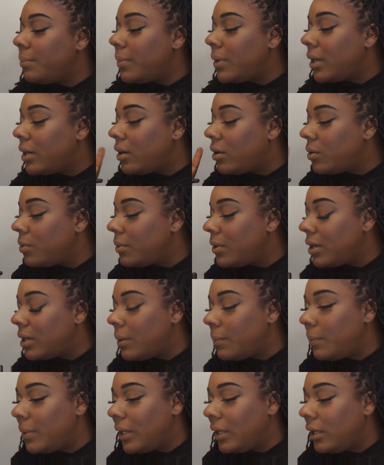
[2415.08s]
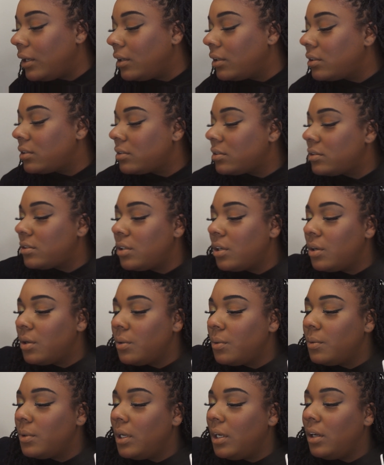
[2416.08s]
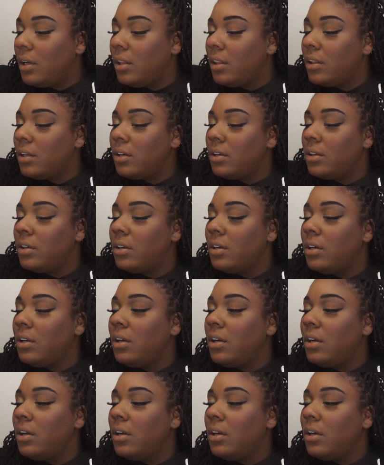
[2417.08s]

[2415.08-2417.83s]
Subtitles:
But I don't want a pink tone either.